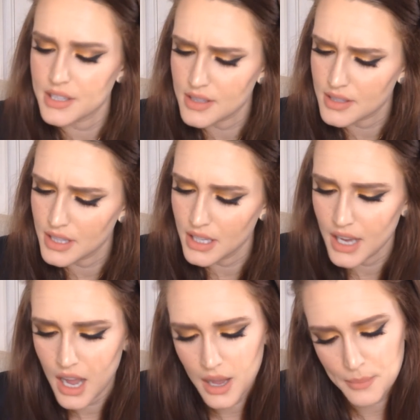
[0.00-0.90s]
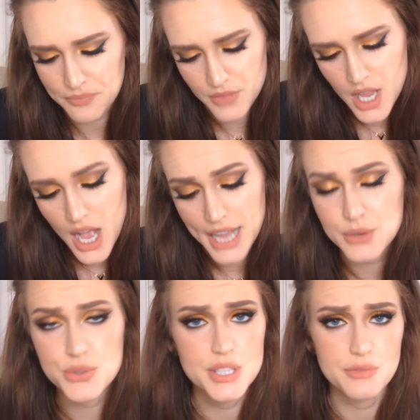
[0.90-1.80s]
This is the, um, I
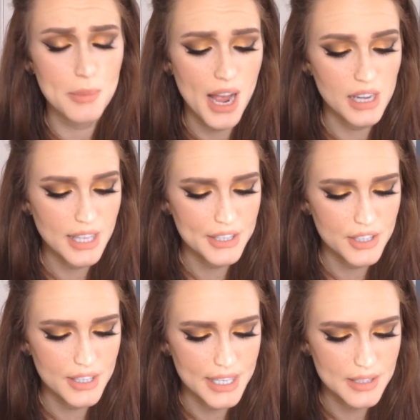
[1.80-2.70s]
use this for my eyeliner.